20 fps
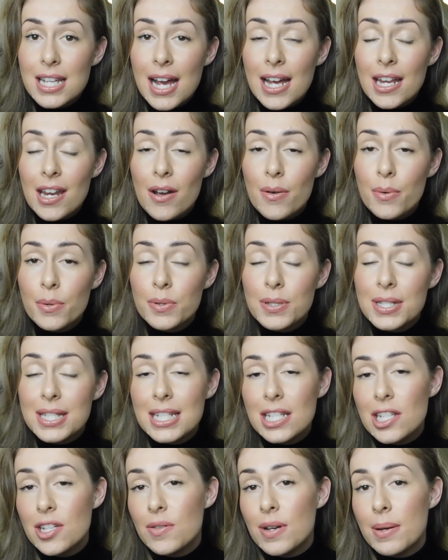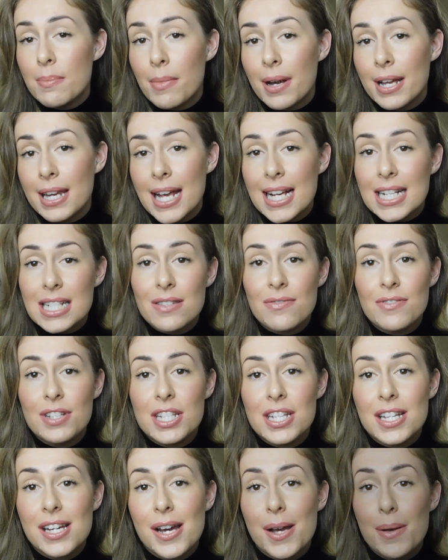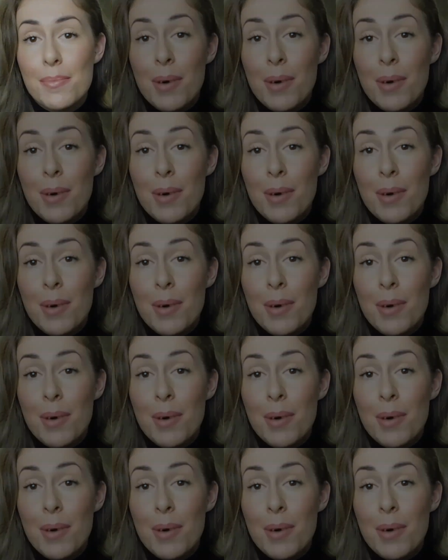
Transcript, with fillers: and I will see you in my next video.